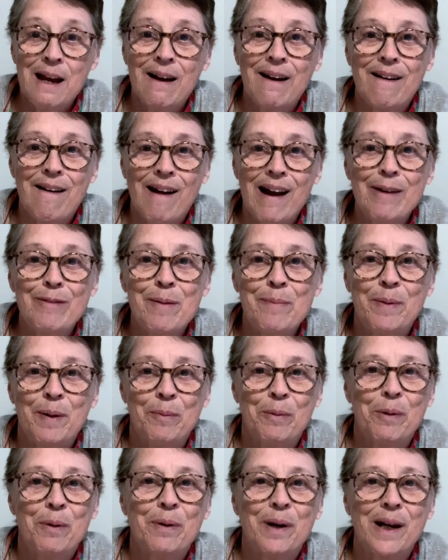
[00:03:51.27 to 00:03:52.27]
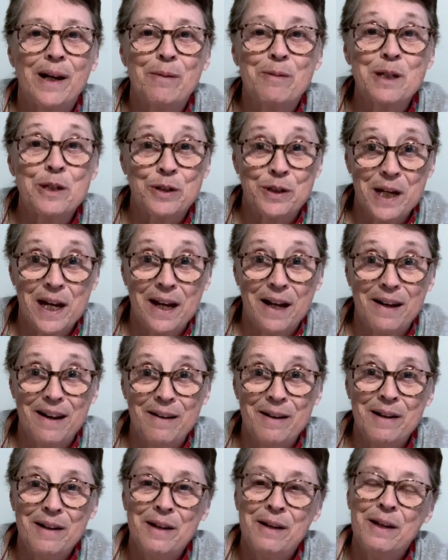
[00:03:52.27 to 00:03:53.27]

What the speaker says: And I remember when I was 10,